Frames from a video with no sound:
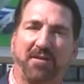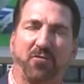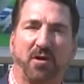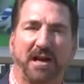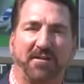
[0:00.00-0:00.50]
When you play
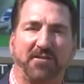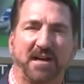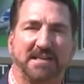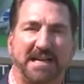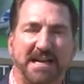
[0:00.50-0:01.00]
for
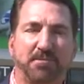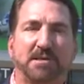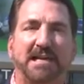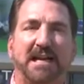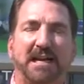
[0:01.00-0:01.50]
an NFL team,
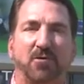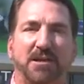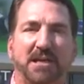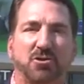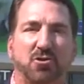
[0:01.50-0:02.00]
dealing
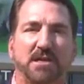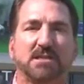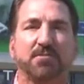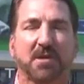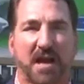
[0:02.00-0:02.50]
with
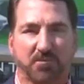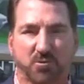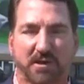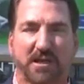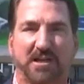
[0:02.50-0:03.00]
injuries comes
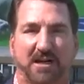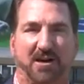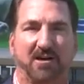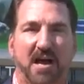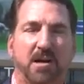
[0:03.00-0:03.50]
with the
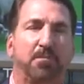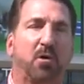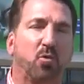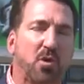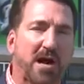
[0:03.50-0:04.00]
dinner. But
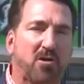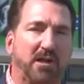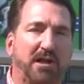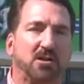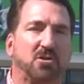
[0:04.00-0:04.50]

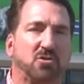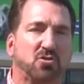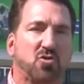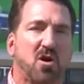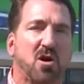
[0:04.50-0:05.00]
rarely do
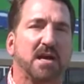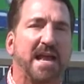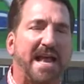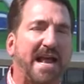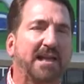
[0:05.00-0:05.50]
strong,
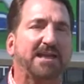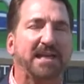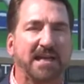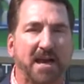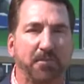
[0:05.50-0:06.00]
healthy
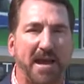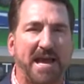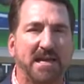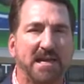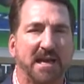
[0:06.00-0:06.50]
young
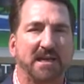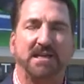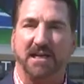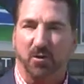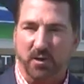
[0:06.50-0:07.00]
men
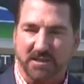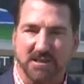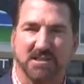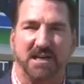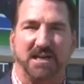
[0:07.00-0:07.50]
deal with
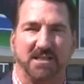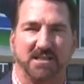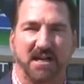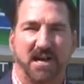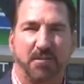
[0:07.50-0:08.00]
disease.
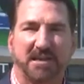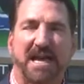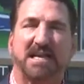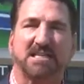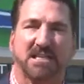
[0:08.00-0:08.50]
But
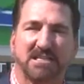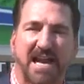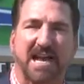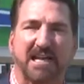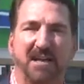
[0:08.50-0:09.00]
that is
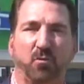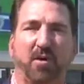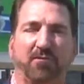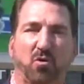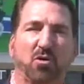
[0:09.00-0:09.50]
exactly
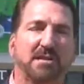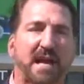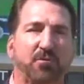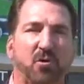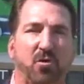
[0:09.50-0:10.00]
what
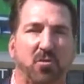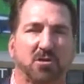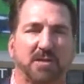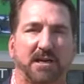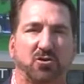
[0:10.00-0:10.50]
four-time Pro Bowl
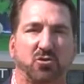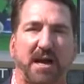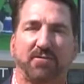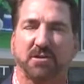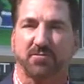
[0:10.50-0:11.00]
center
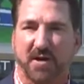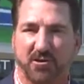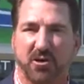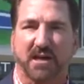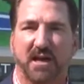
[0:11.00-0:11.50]
Travis
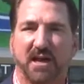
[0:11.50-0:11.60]
Frederick